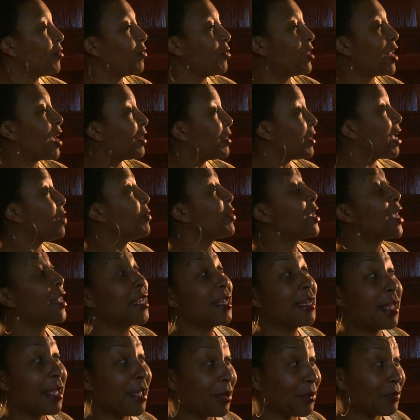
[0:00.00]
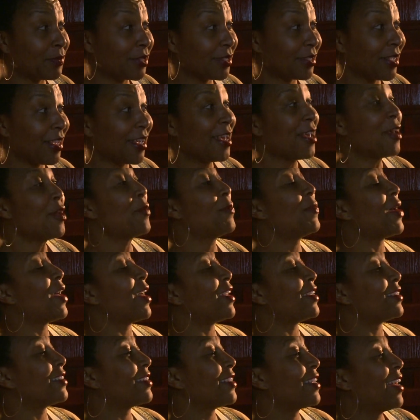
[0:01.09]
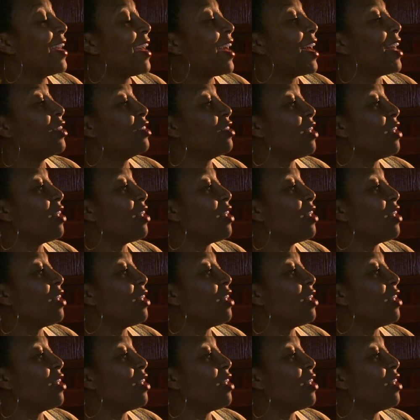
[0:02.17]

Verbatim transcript: Not naming any names, but a